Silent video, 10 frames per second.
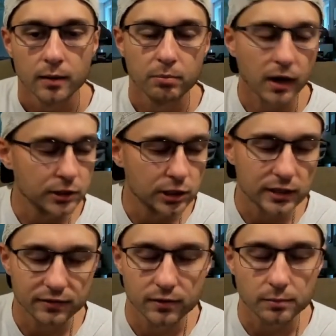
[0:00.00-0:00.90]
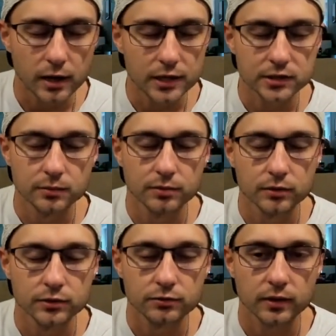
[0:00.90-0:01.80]
Bunch of different Boston
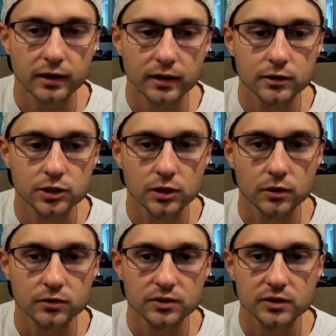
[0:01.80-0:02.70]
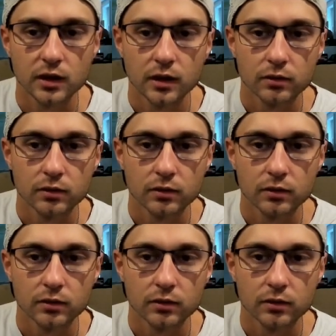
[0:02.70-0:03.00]
Bruins related shows.